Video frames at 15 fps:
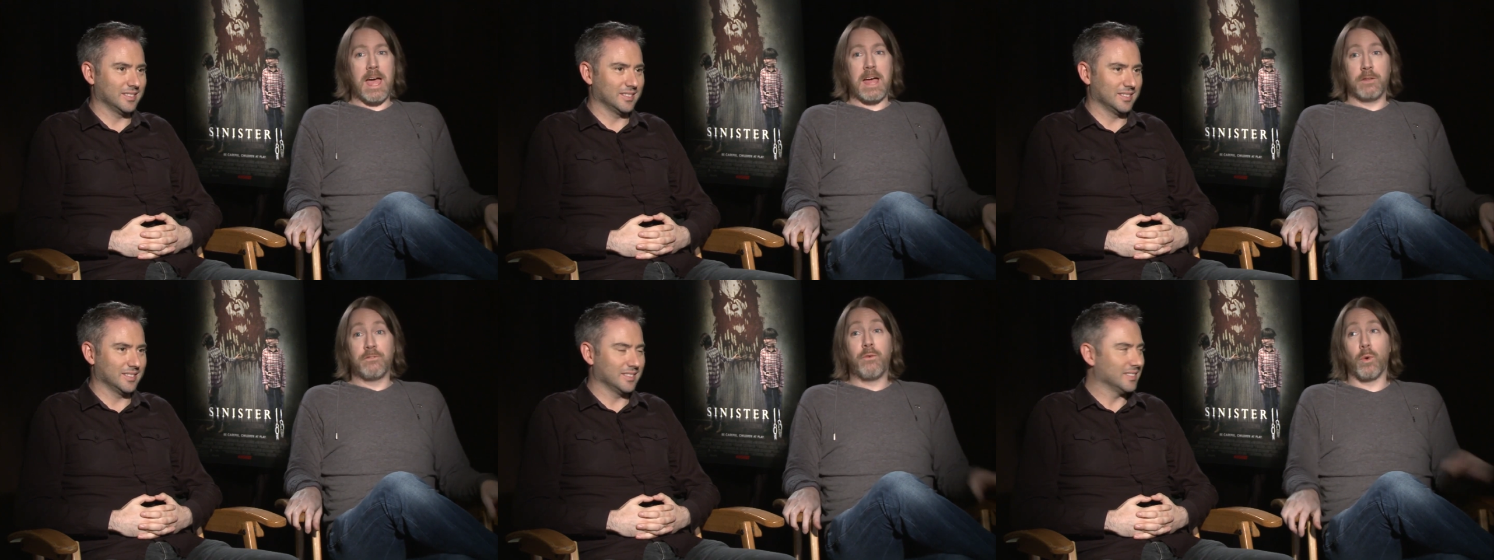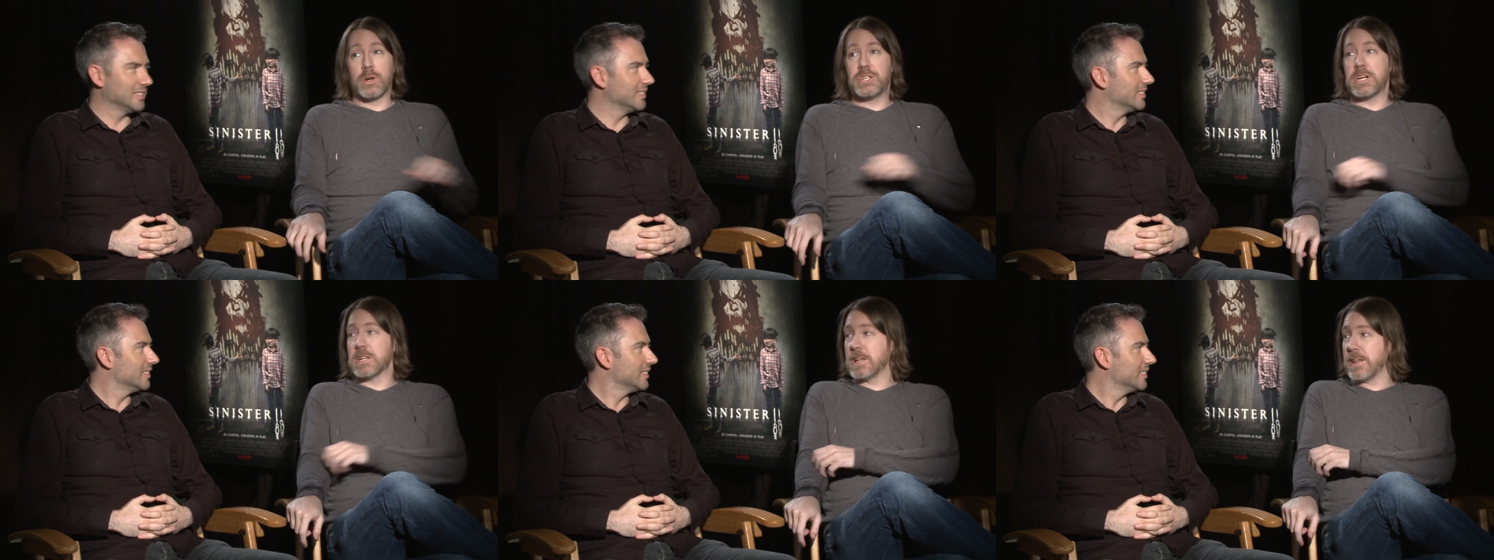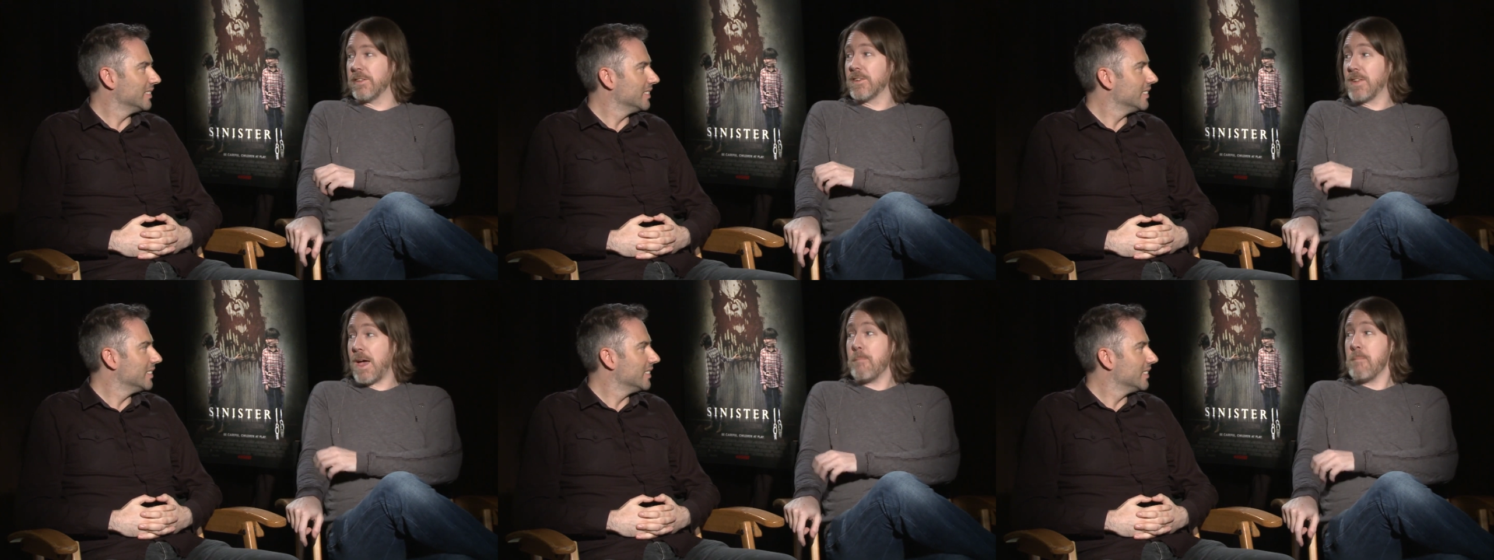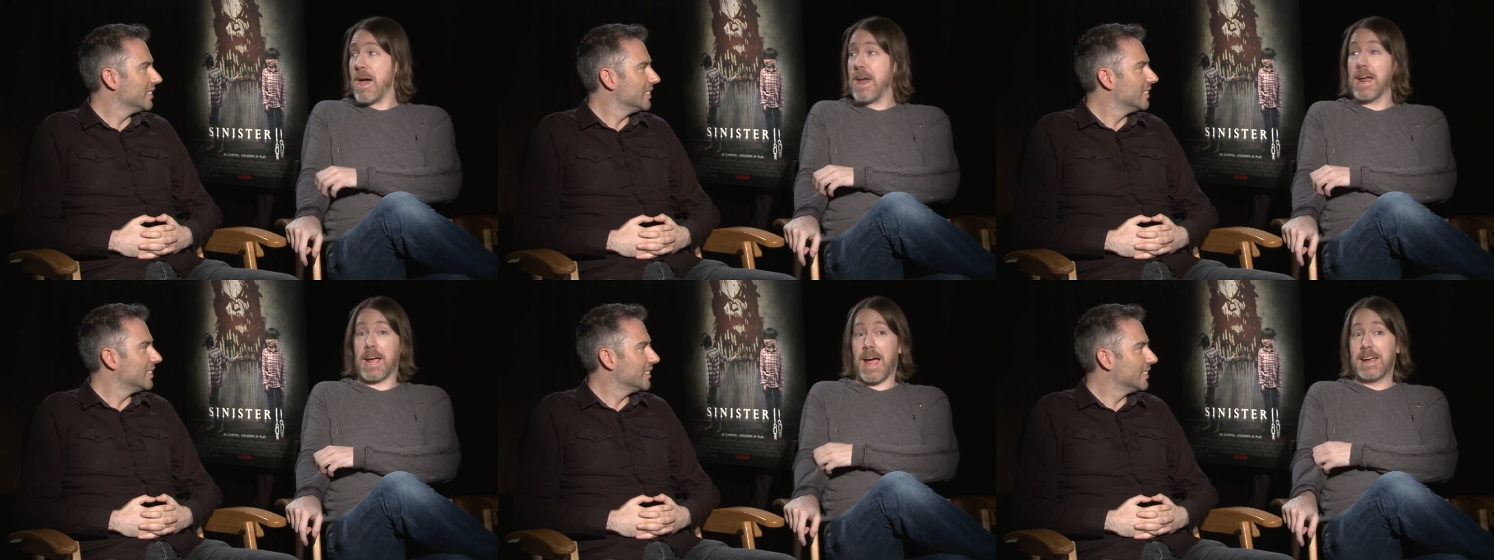Speaker 1: And fortunately, the vet
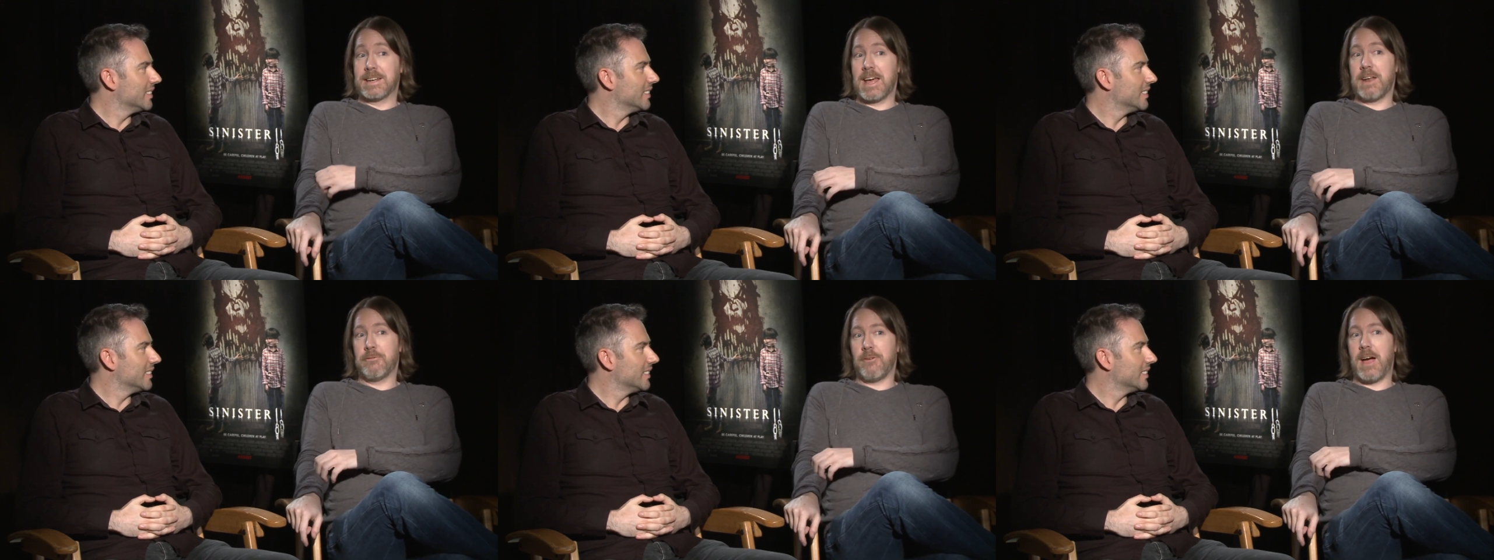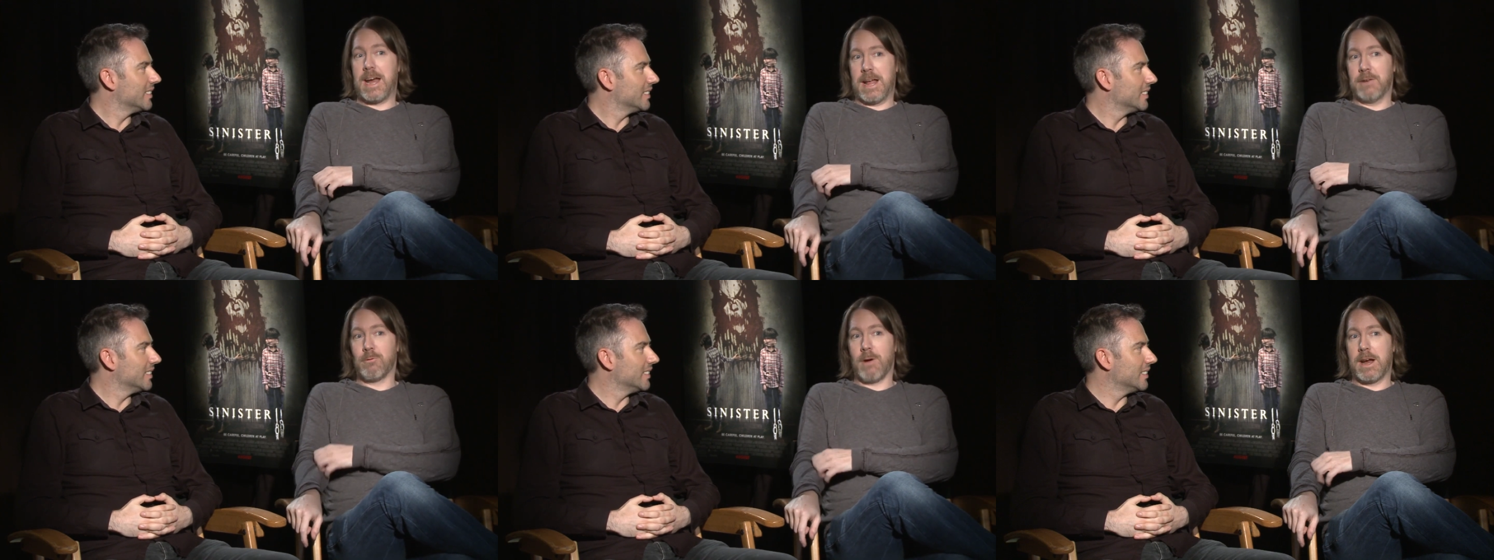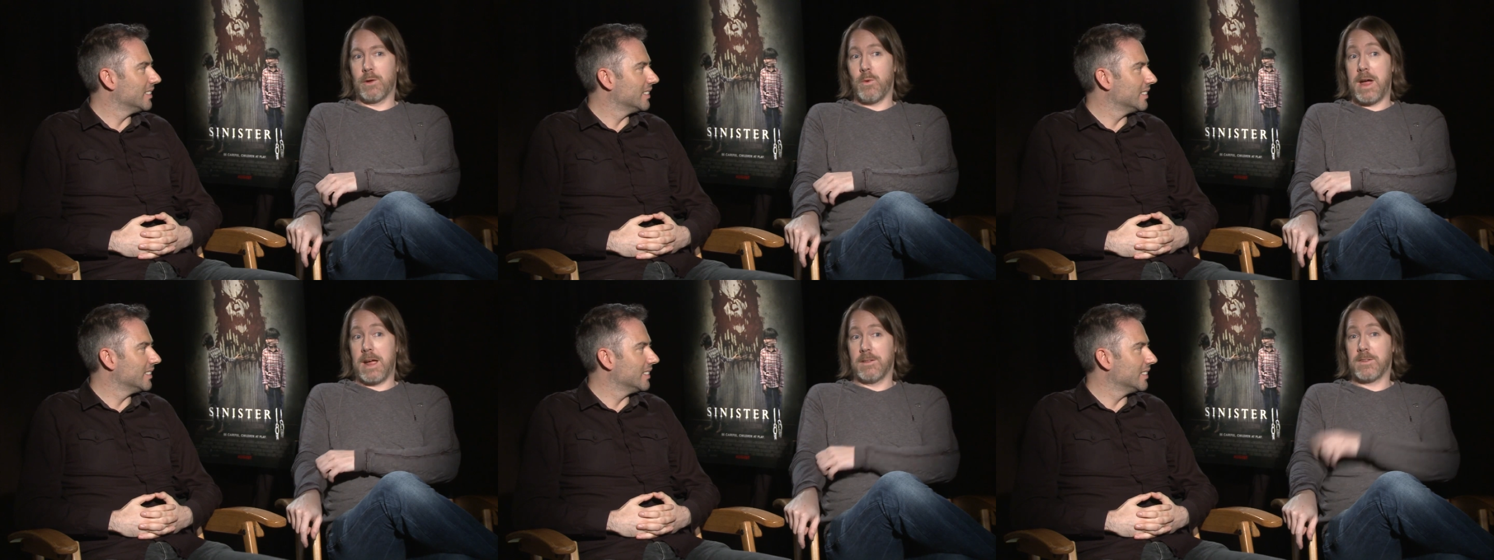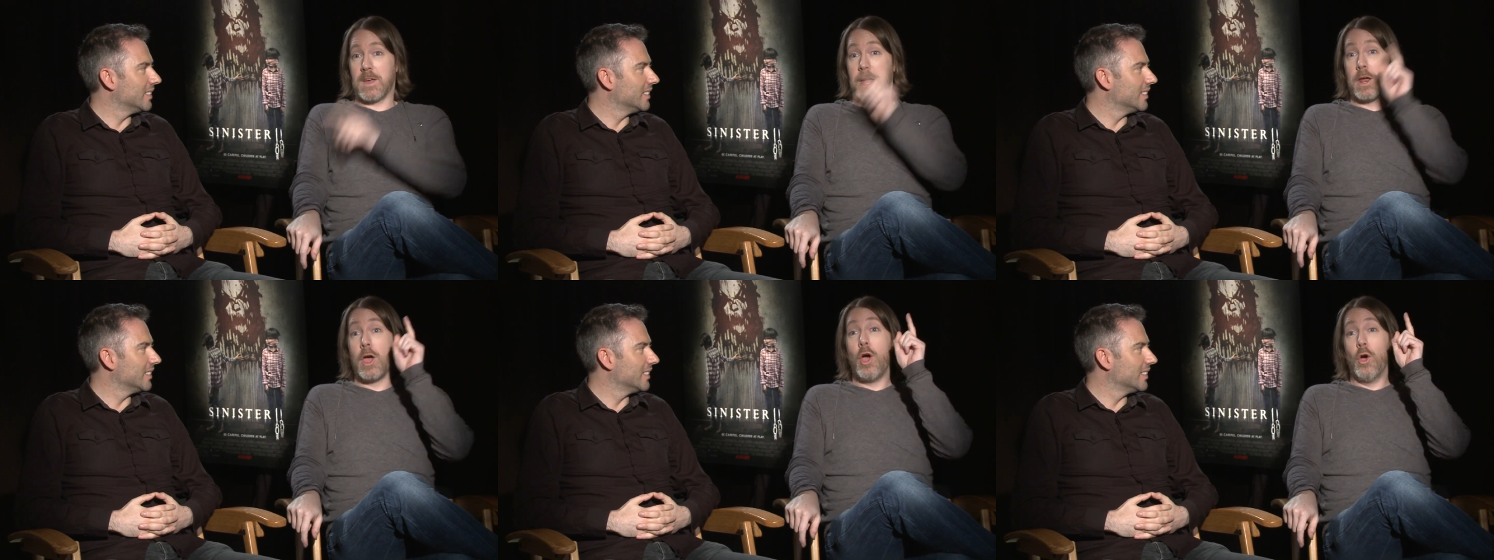medic identified it right away and
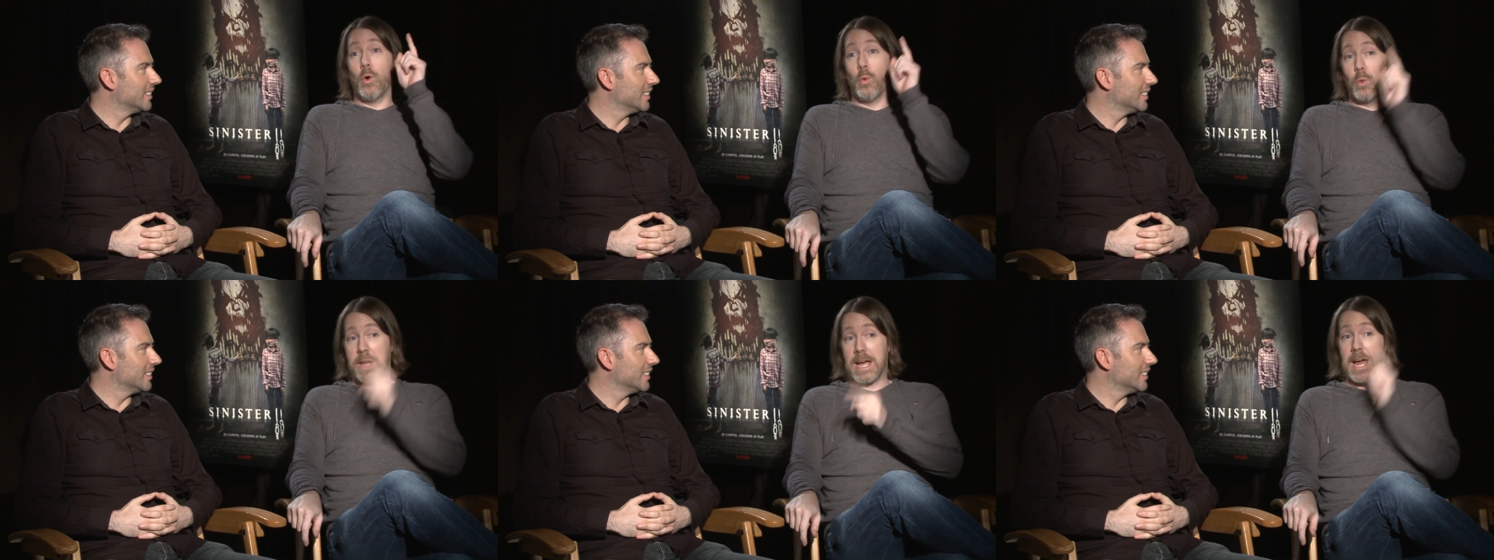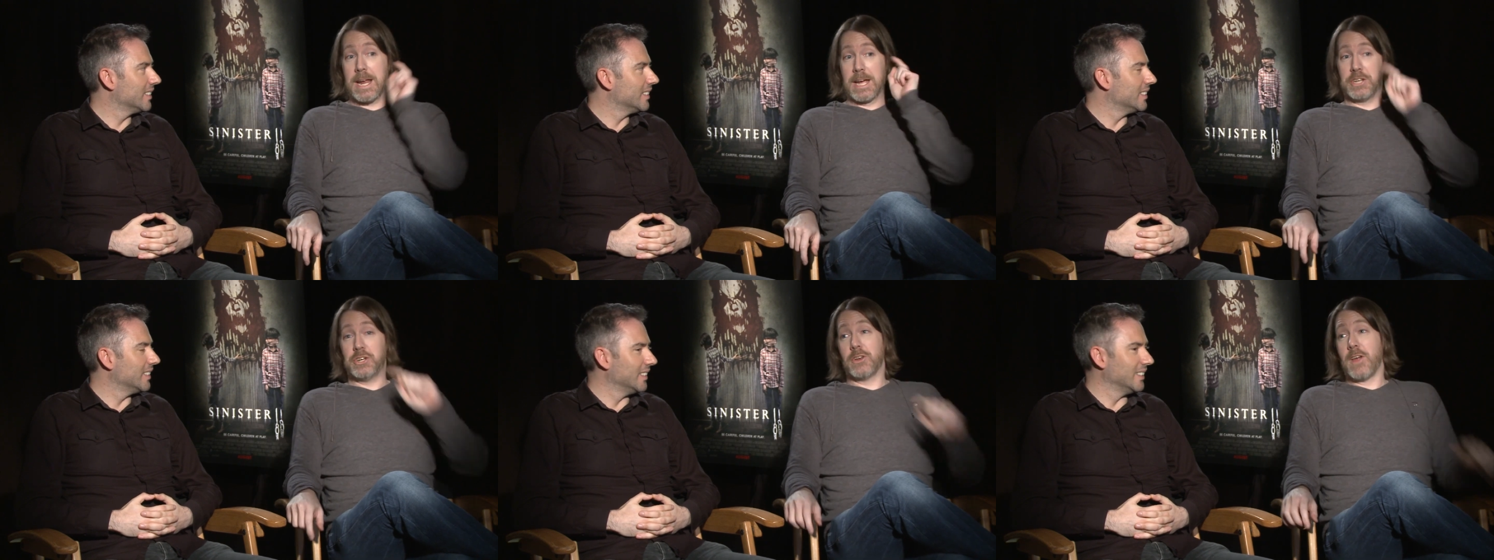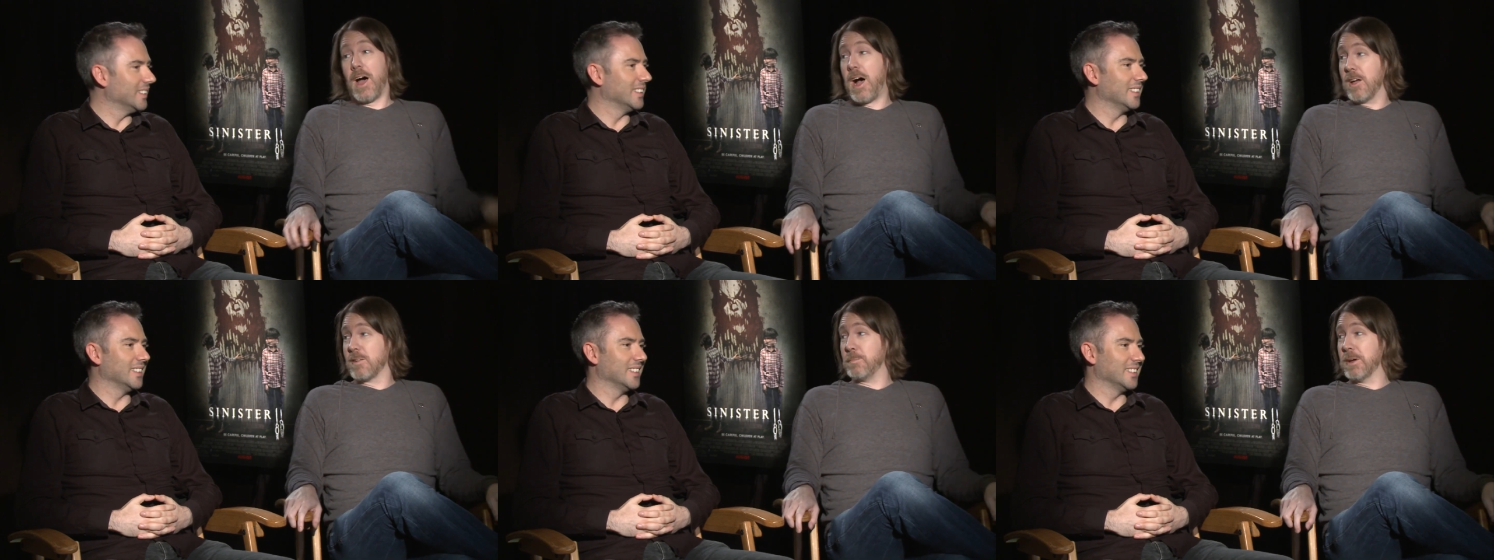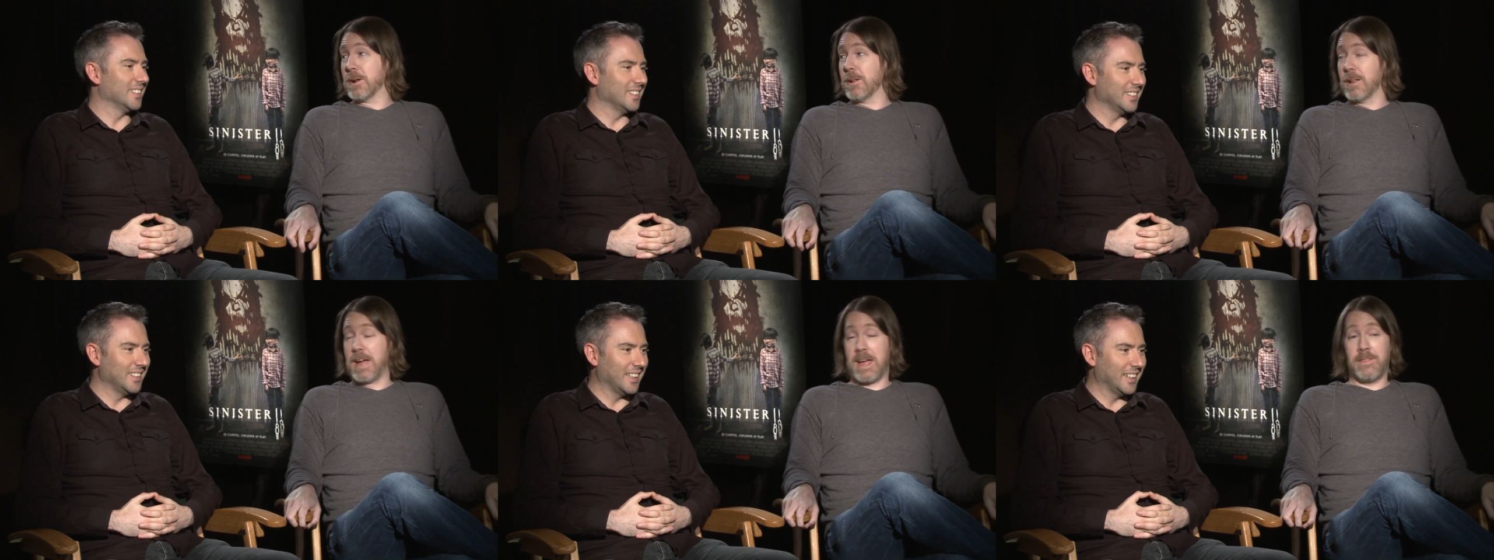said, "We got to get you to the
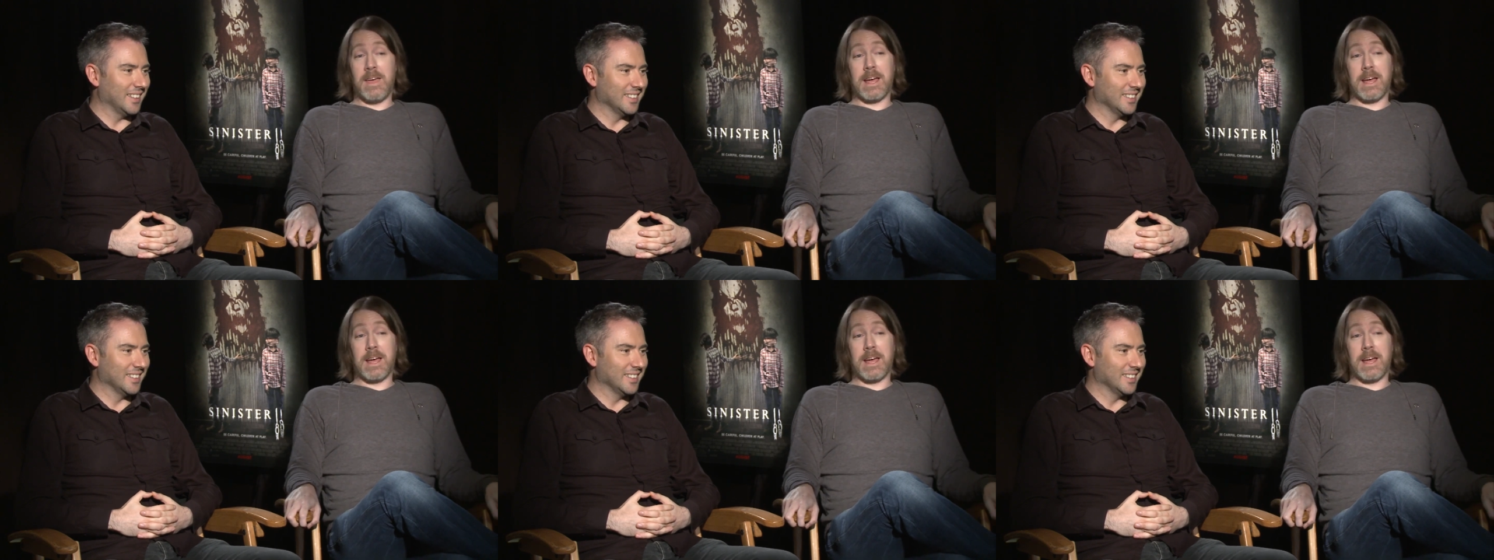hospital." And yeah.